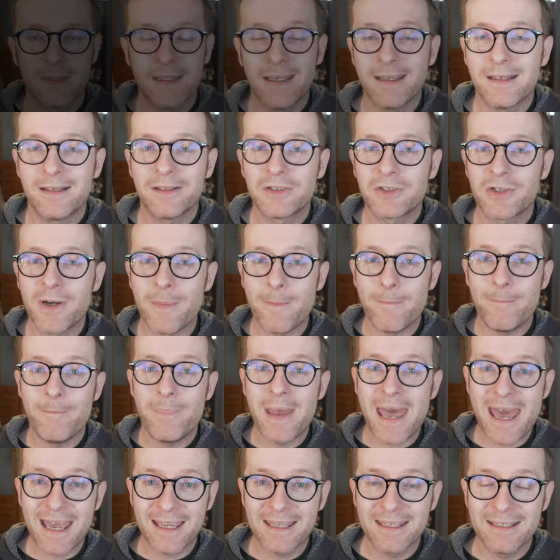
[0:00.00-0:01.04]
Taking a trip
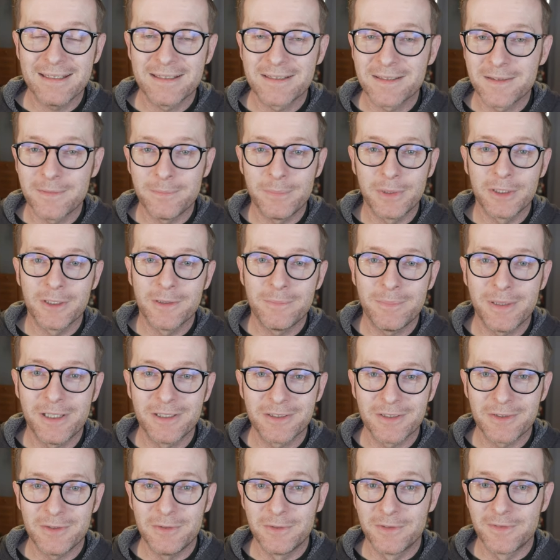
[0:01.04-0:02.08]
back into the Bullet
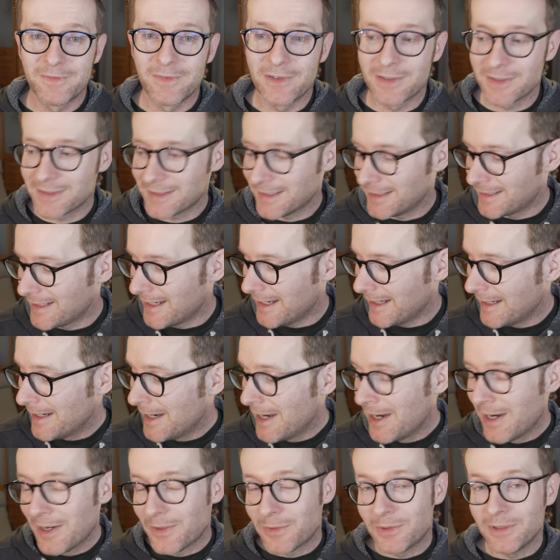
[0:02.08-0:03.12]
Punk universe today,
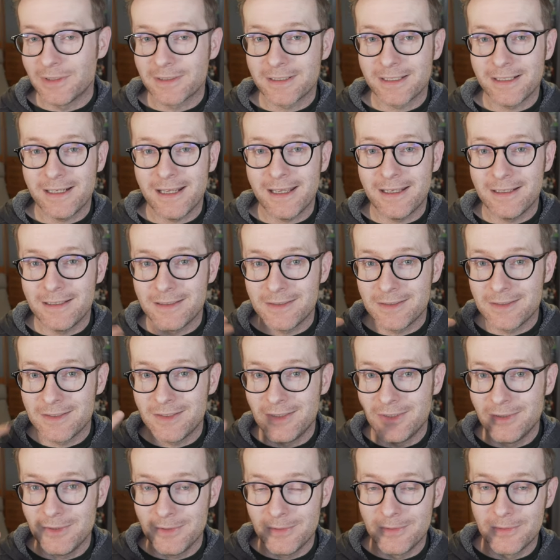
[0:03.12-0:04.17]
we're looking at
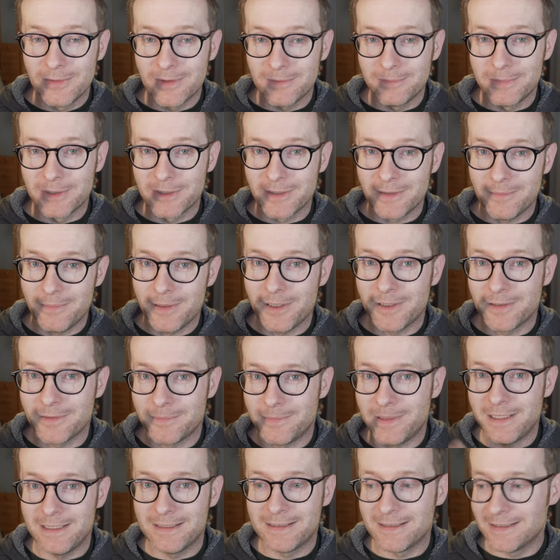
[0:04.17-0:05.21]
two Bullet Punk
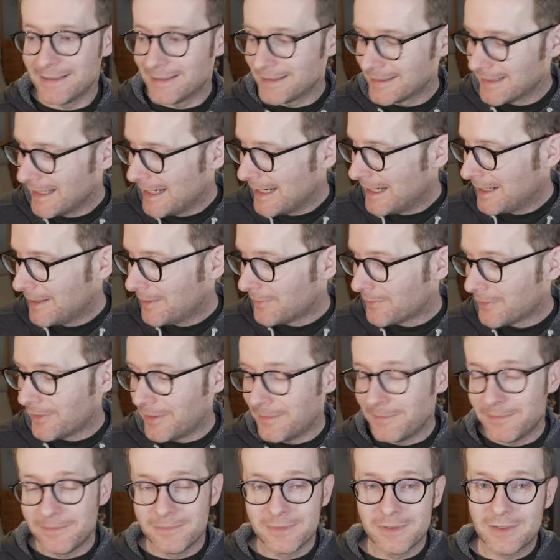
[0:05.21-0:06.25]
pieces
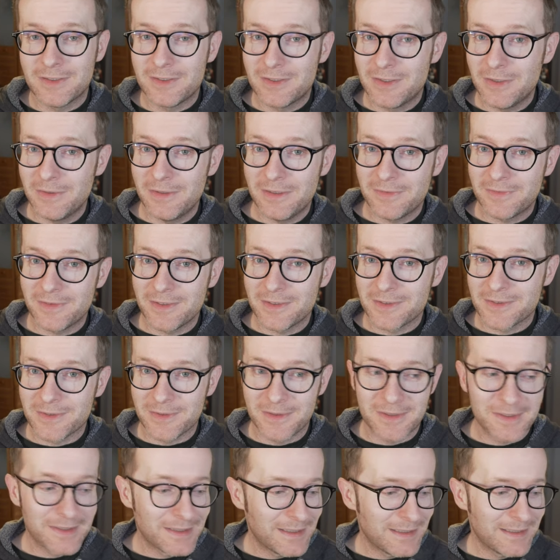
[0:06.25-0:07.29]
from two different
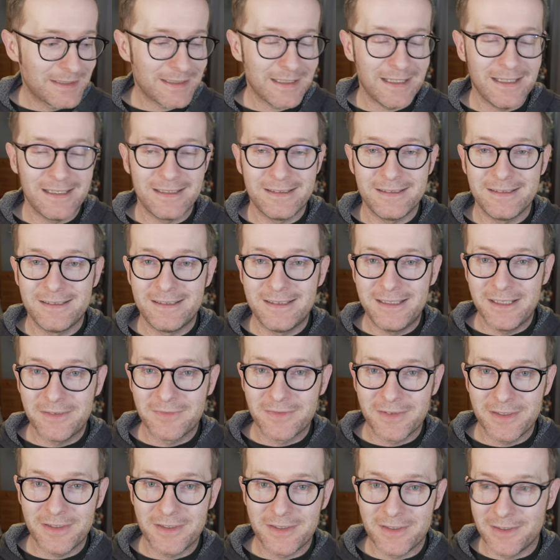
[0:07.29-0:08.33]
sources and
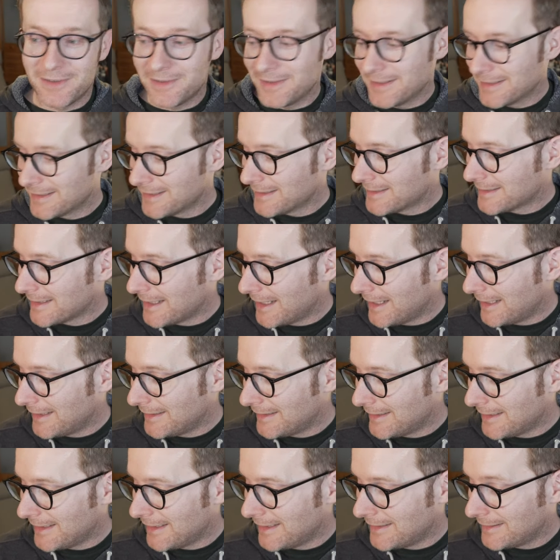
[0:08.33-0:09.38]
different artists,
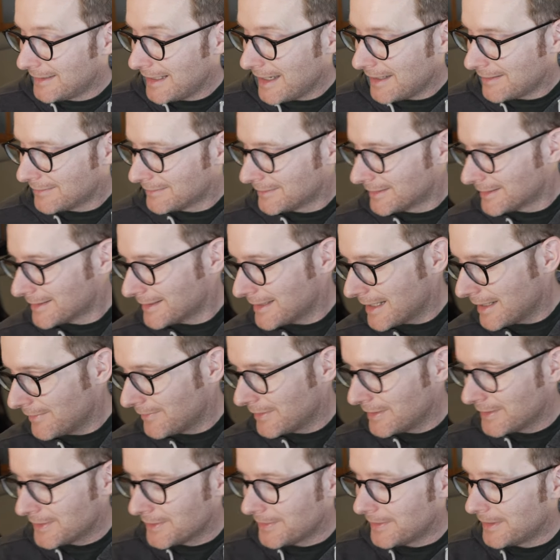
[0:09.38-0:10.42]
and uh, yeah, let's dive
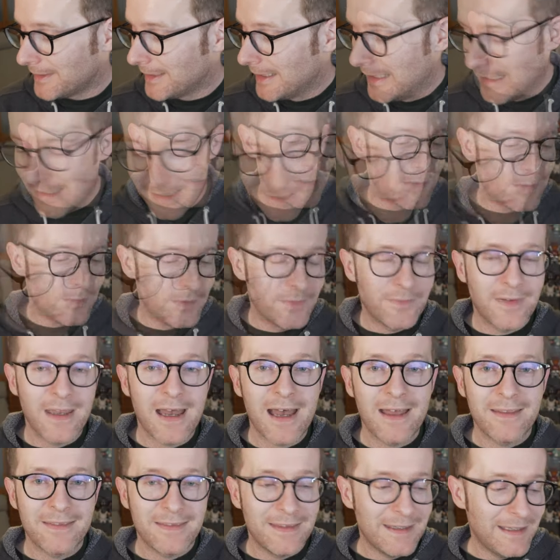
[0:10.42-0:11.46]
into it. We've
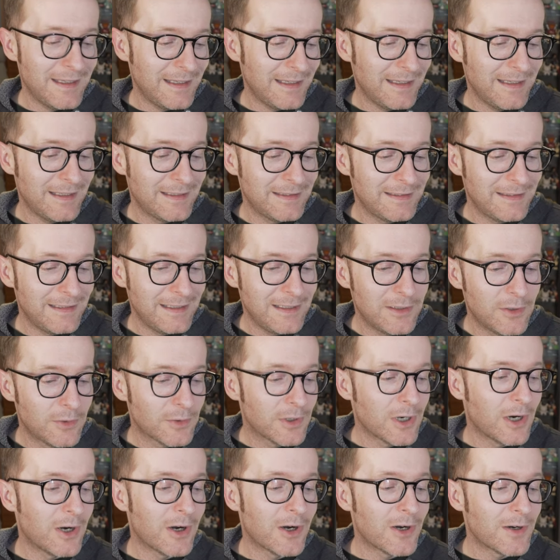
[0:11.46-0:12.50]
got the Neo
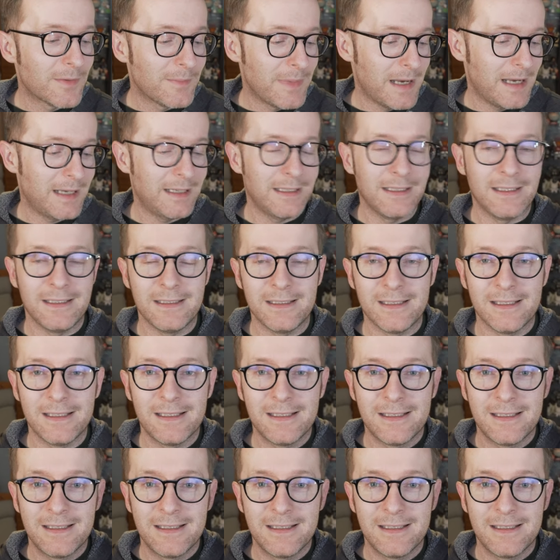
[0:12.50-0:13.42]
Carbine